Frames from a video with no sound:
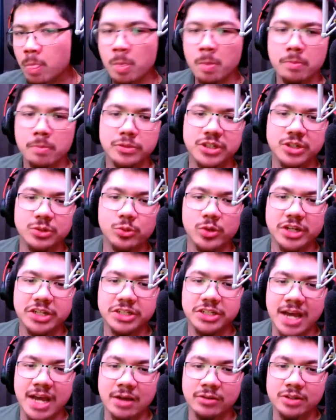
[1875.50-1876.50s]
She reached
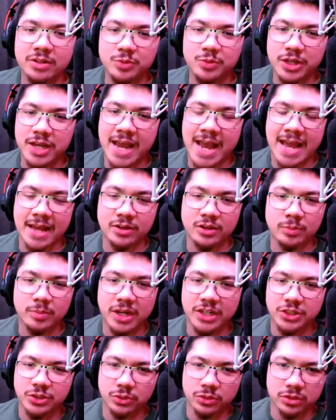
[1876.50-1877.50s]
out and put a hand on my
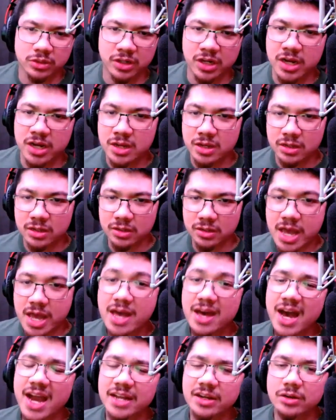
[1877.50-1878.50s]
shoulder.
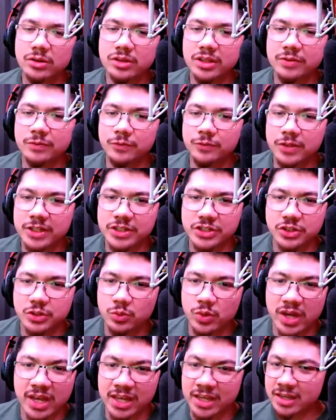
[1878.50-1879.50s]
I nearly flinched
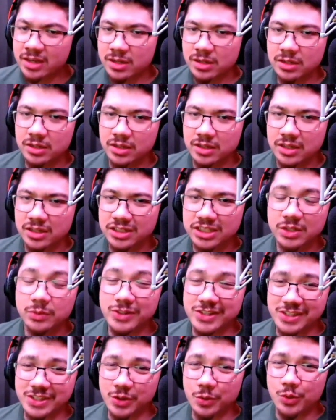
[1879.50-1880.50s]
away. She was
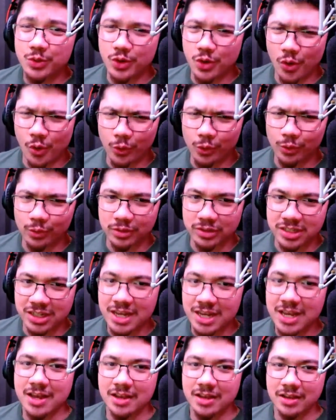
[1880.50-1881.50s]
so cold.
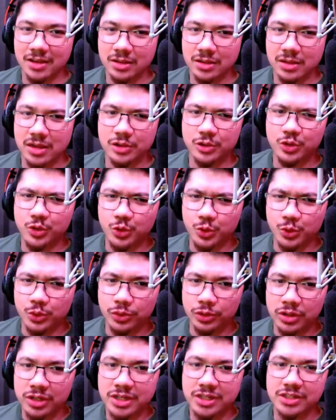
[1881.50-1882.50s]
A
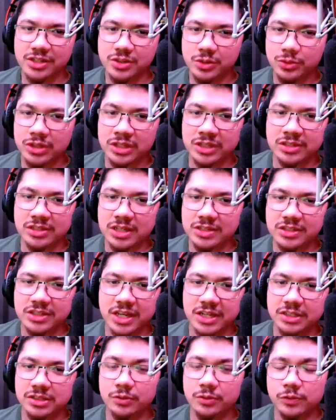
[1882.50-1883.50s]
cool, soothing
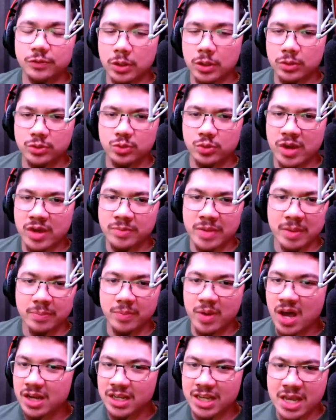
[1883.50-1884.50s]
sensation flowed throughout my
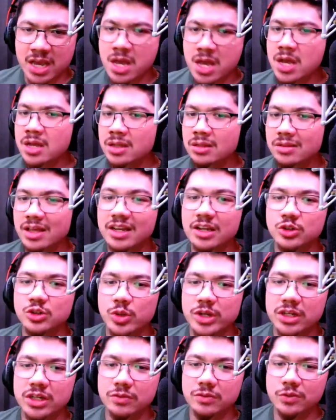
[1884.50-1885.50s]
body, like a
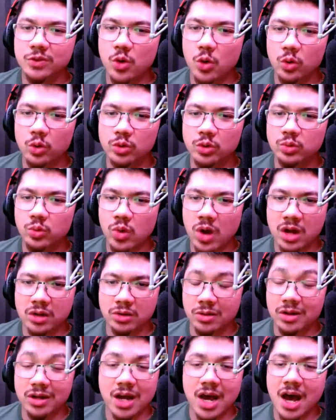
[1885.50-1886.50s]
drink of cold water
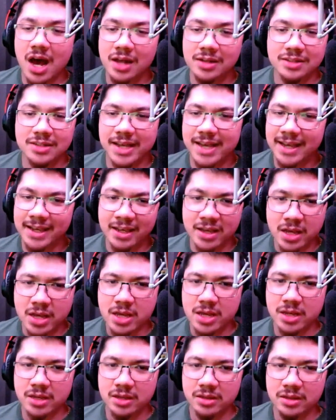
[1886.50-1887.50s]
on a hot day.
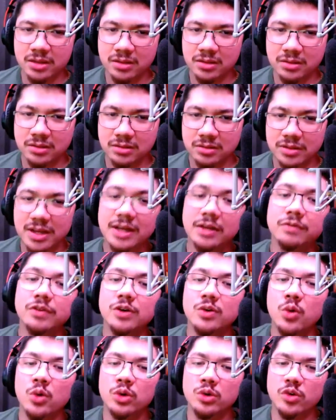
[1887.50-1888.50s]
Out of the
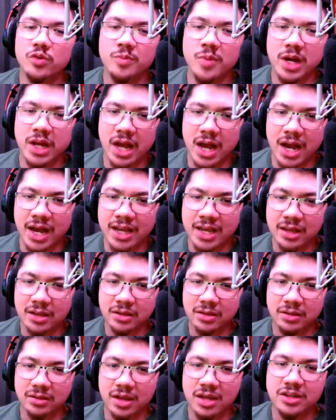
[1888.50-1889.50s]
corner of my eye,
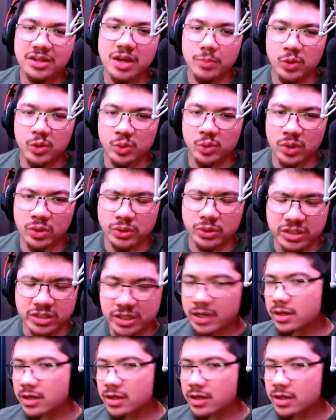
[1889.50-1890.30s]
a number rose.